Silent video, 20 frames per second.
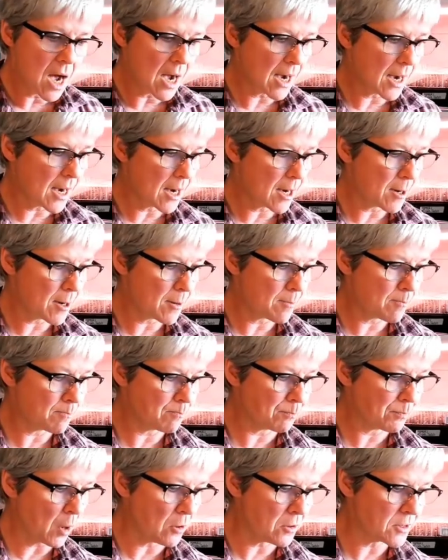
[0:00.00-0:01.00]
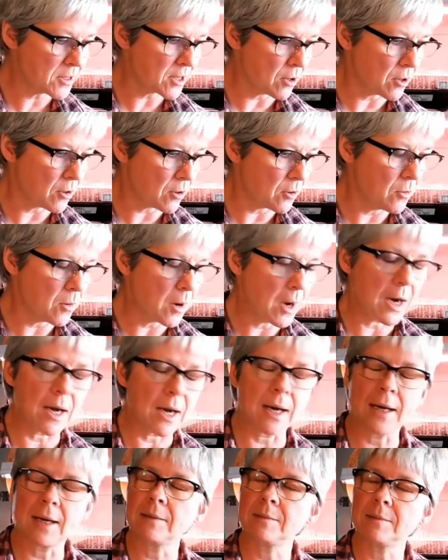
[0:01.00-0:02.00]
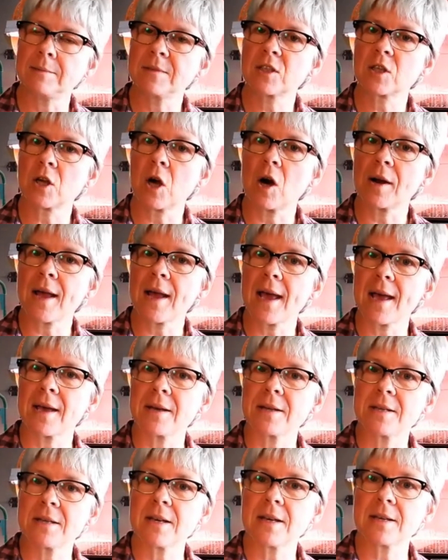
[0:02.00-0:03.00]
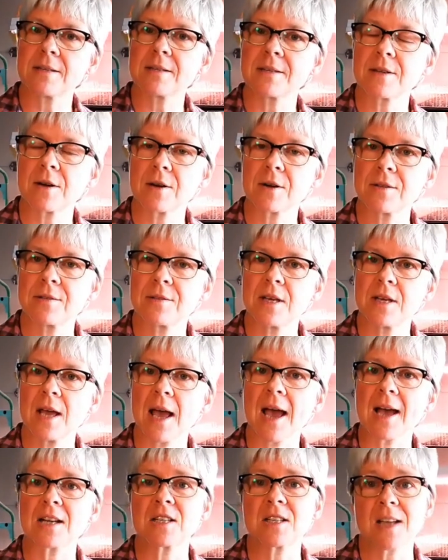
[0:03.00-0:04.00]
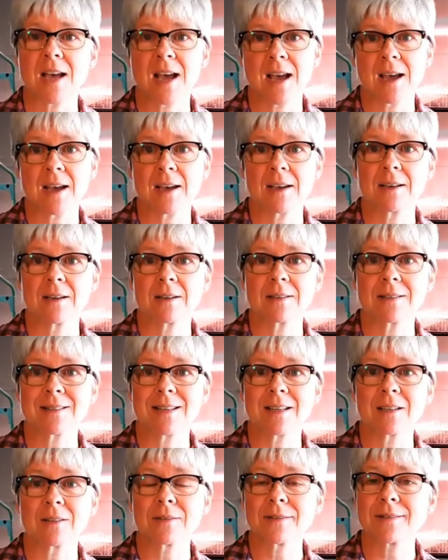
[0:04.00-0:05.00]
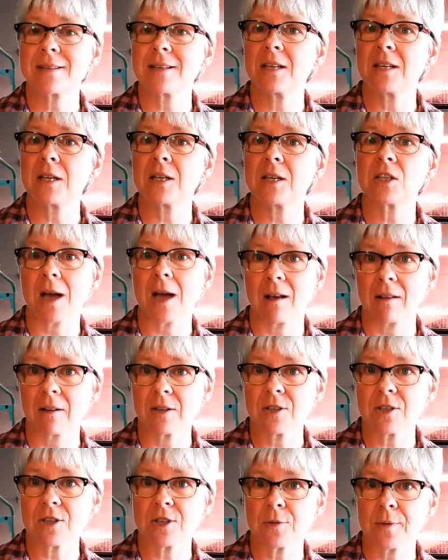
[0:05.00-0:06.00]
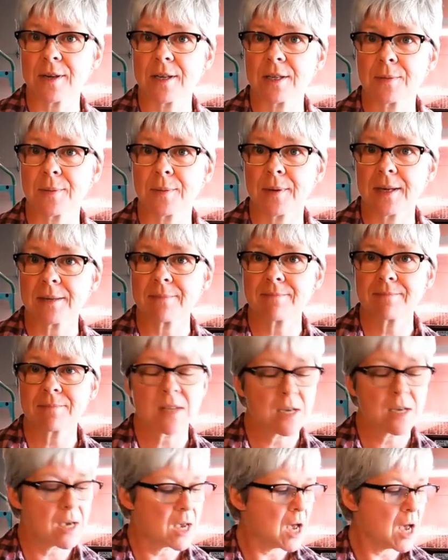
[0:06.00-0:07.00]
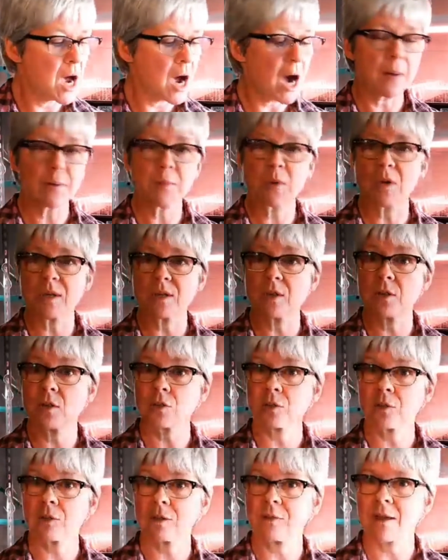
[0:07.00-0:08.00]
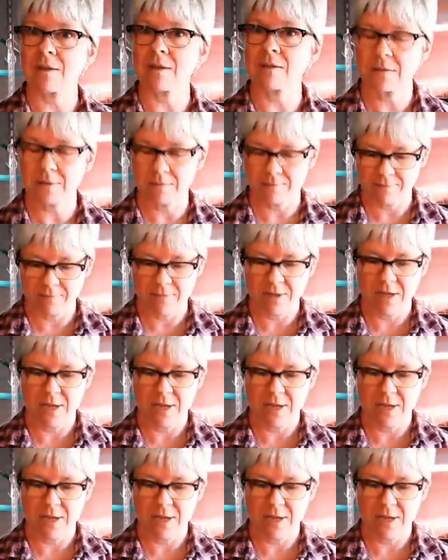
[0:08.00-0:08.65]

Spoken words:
Also, Scott Head had started the hashtag Single Seed Challenge 2020. I'm going to join that.